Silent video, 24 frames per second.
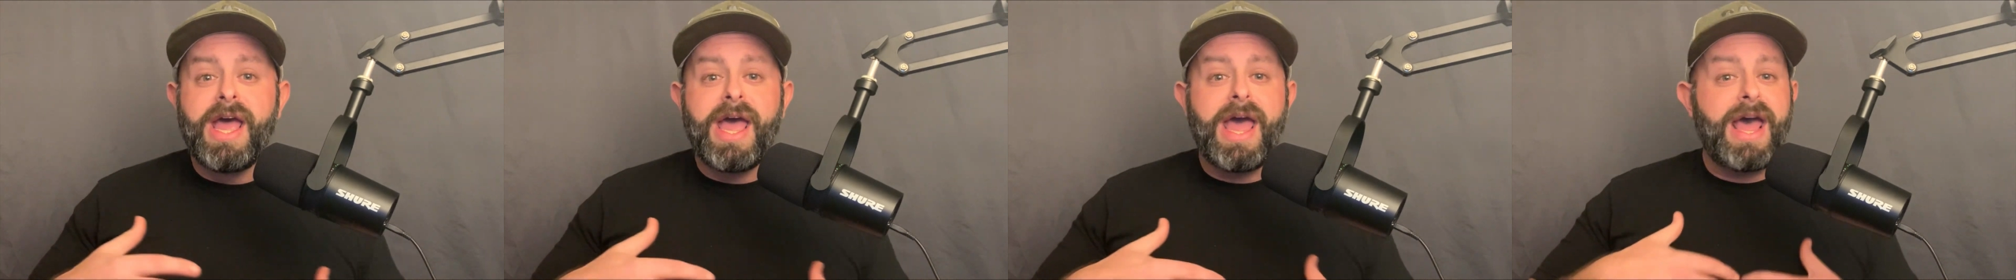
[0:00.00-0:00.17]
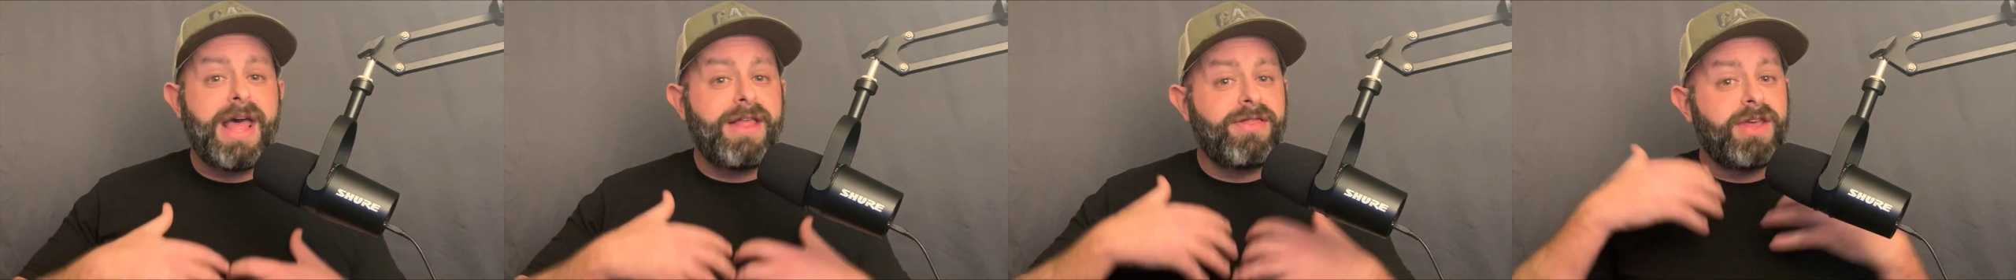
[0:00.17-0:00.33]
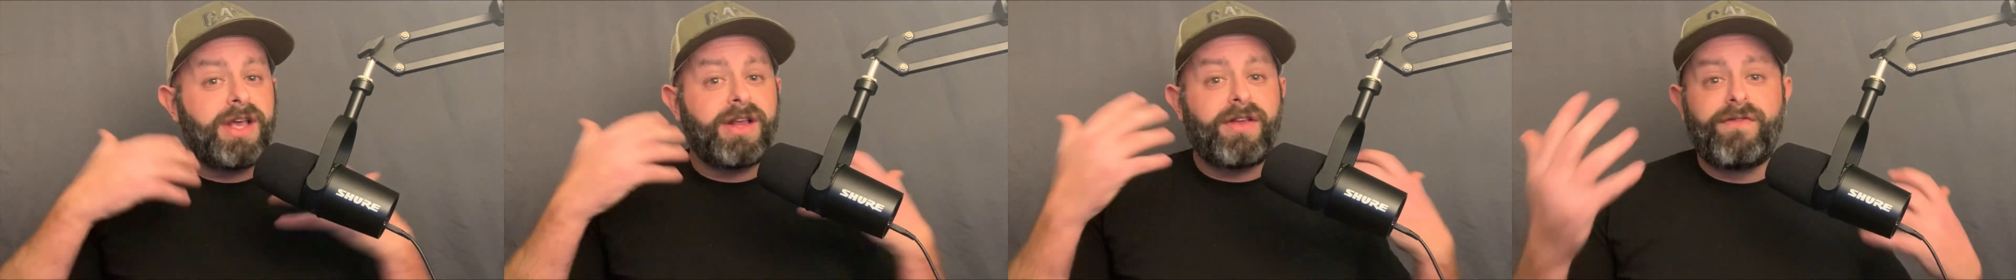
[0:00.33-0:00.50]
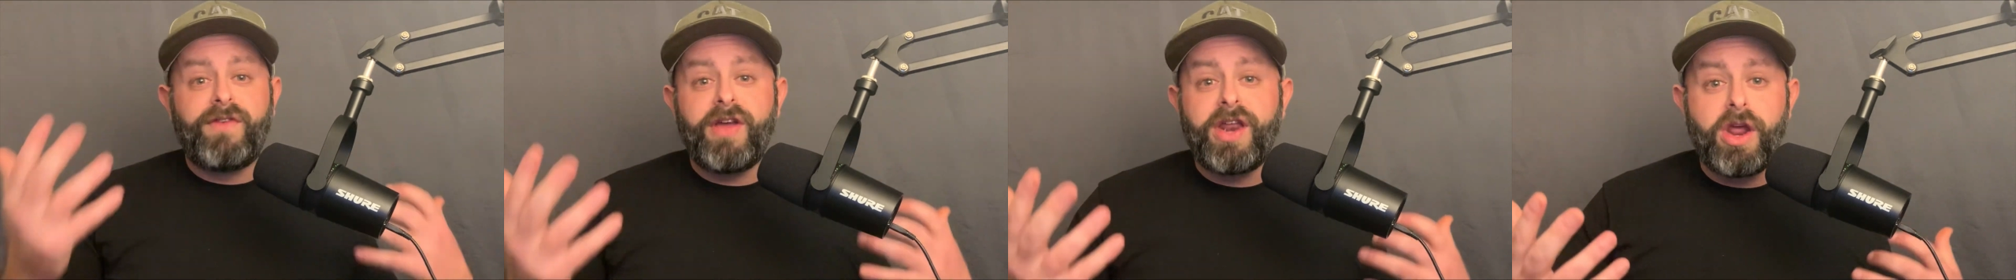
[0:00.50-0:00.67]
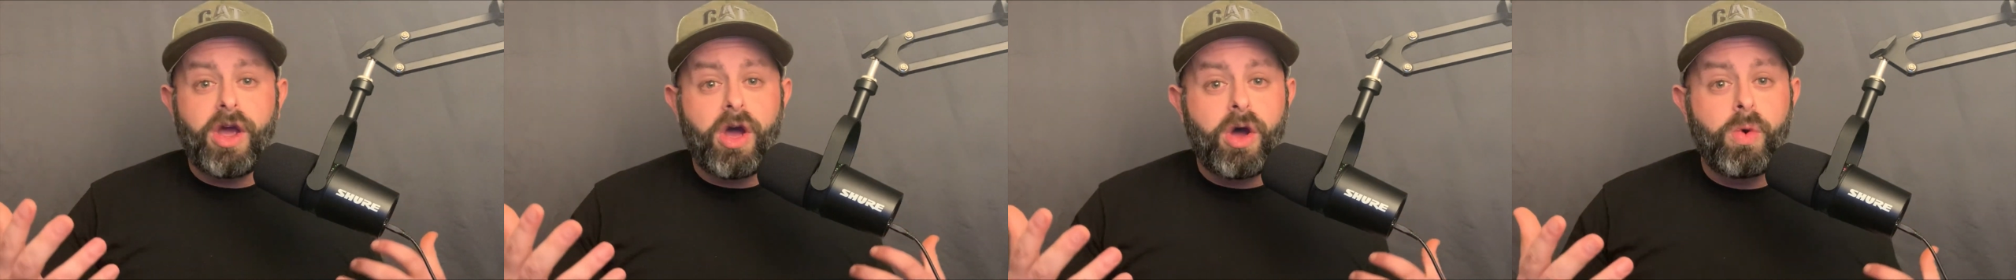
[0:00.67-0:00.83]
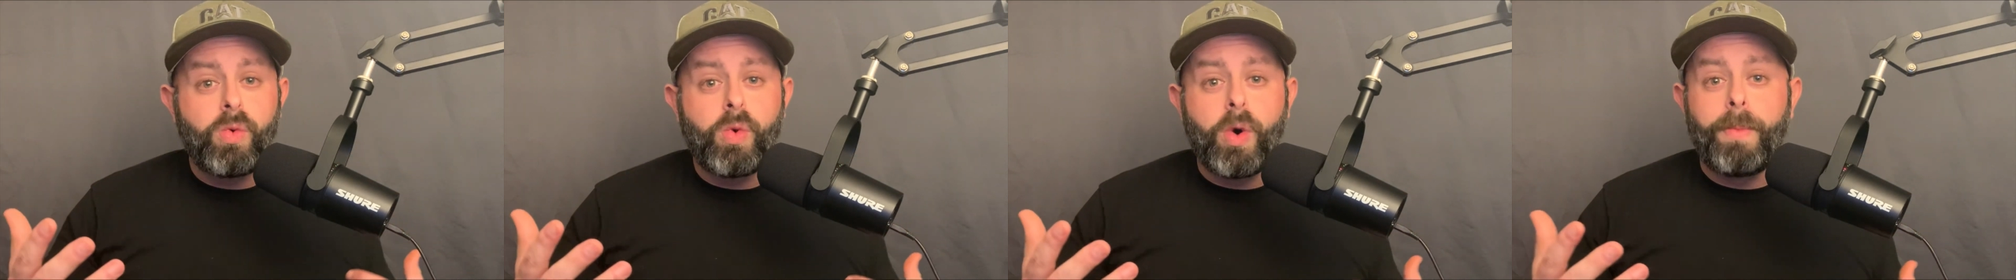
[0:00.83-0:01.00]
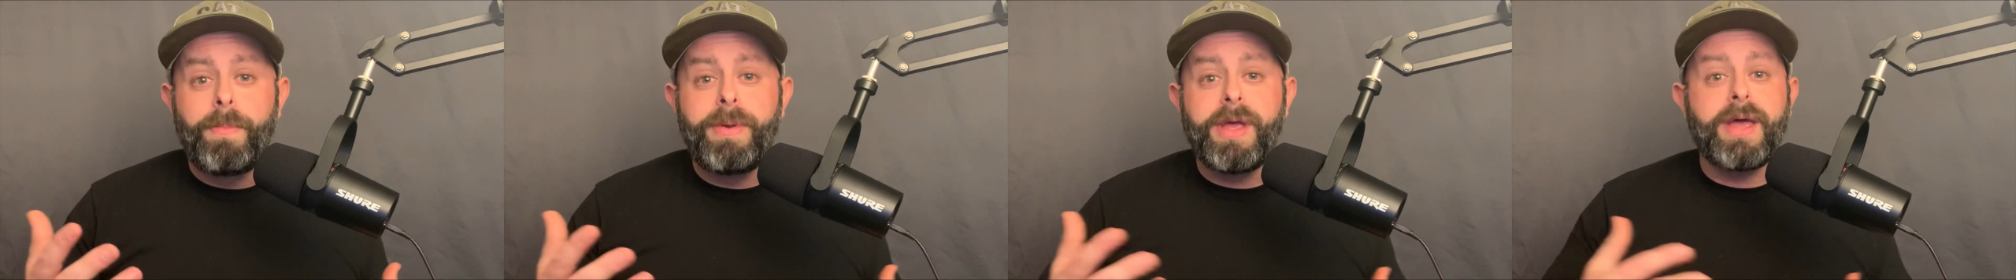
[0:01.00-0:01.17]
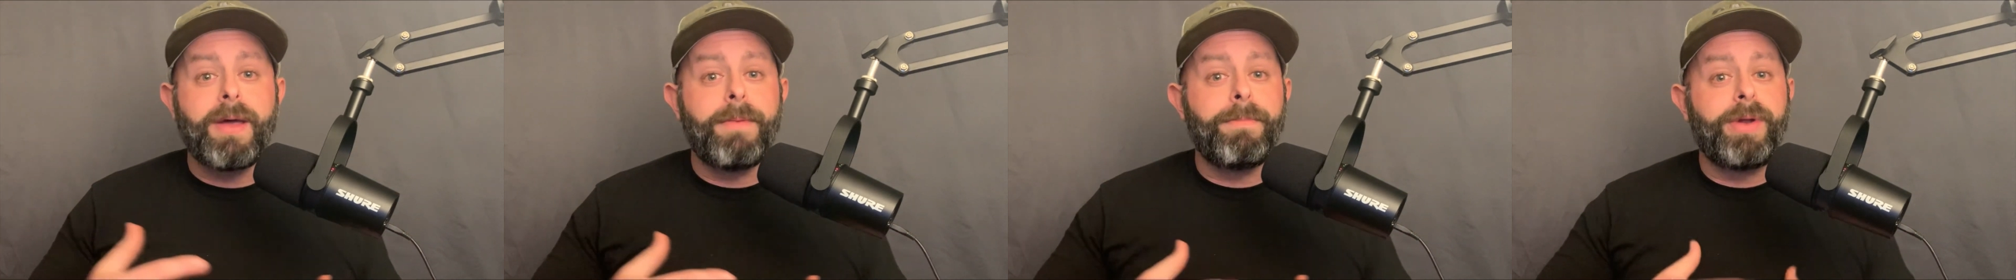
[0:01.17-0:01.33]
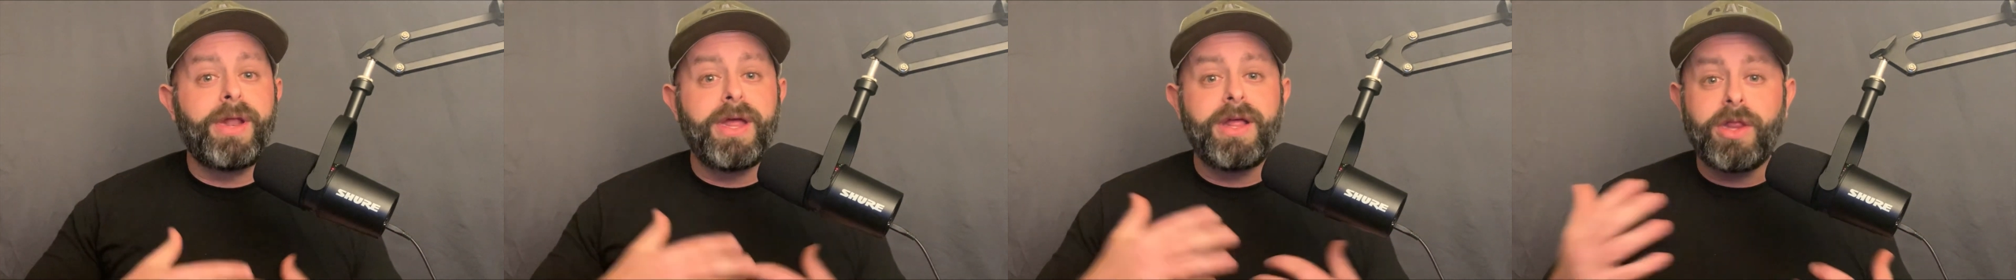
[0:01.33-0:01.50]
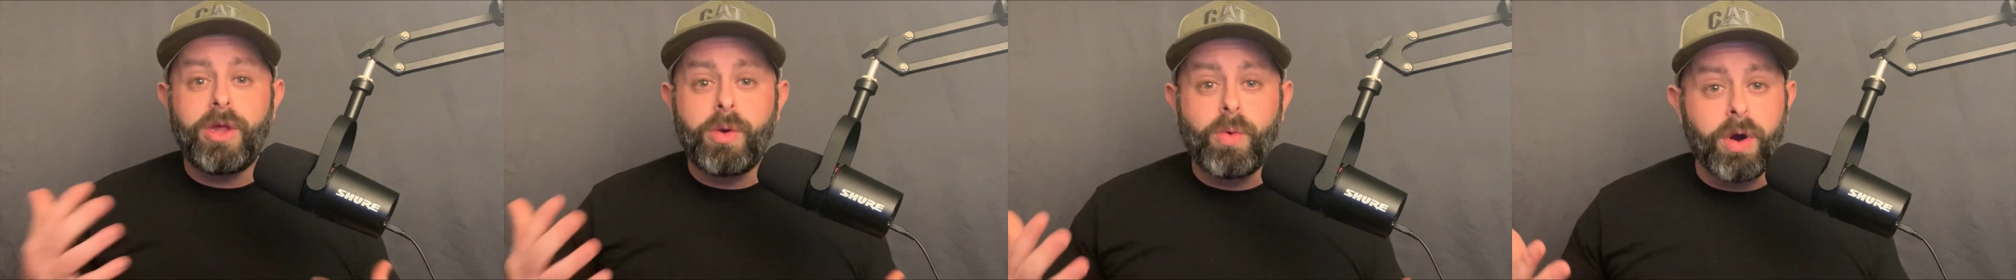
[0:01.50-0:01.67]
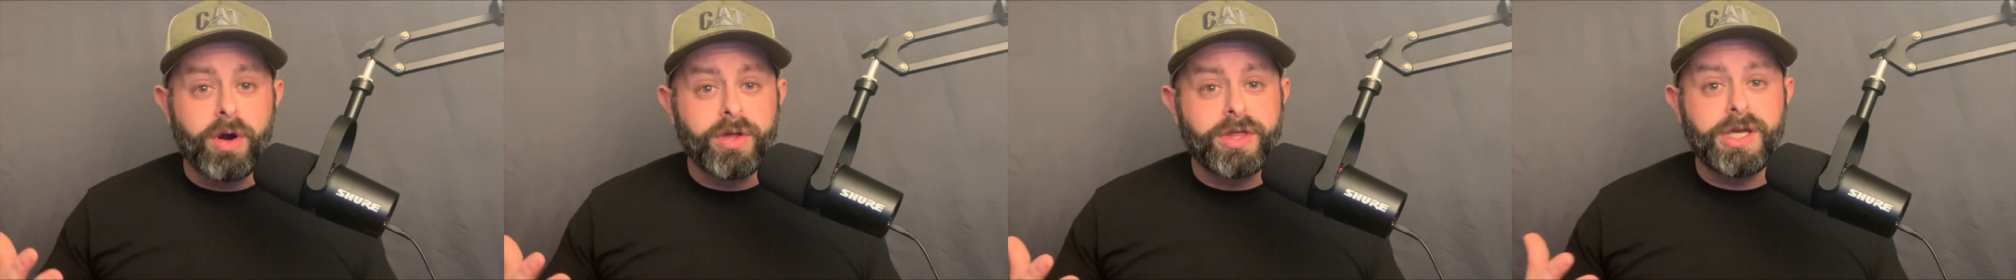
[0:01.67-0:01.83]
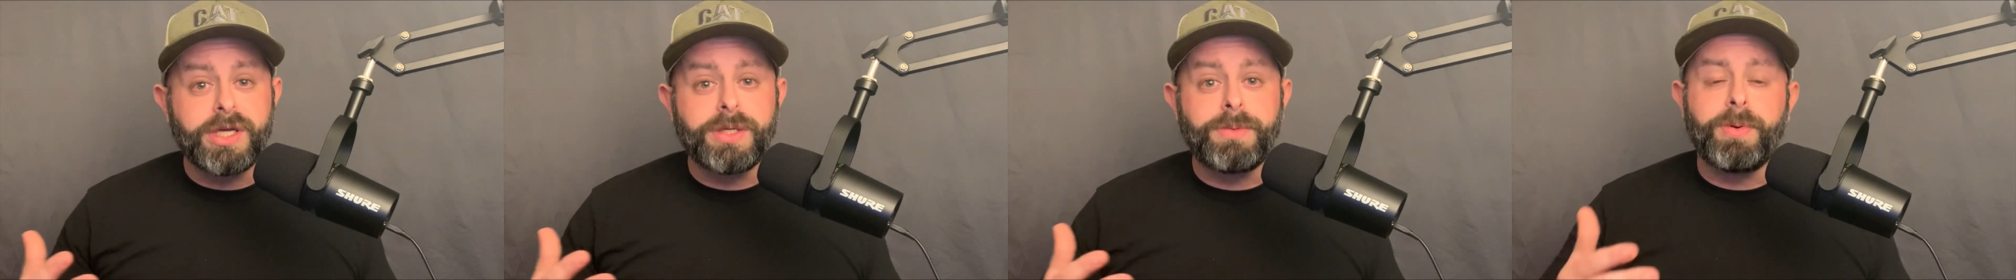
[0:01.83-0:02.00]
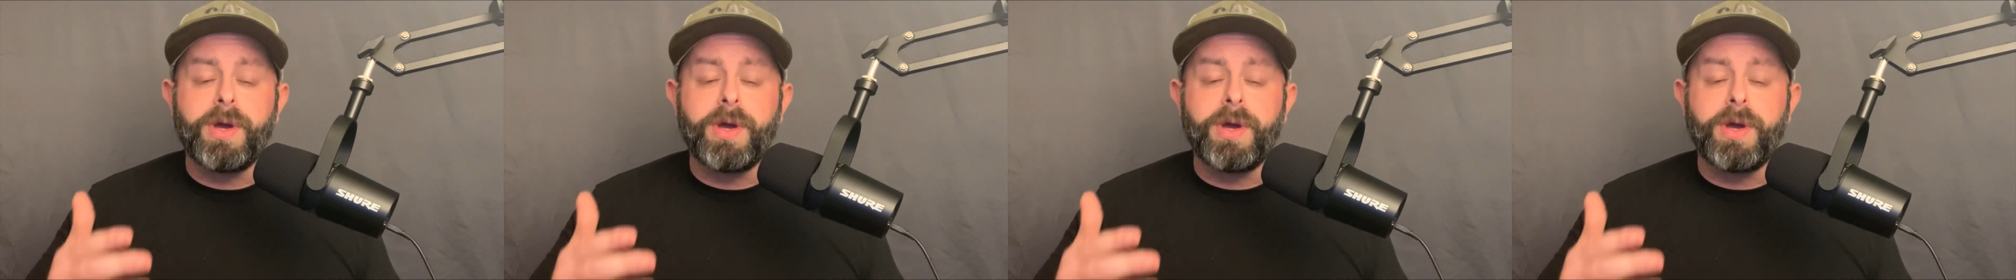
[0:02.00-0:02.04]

and this video will be completely worthless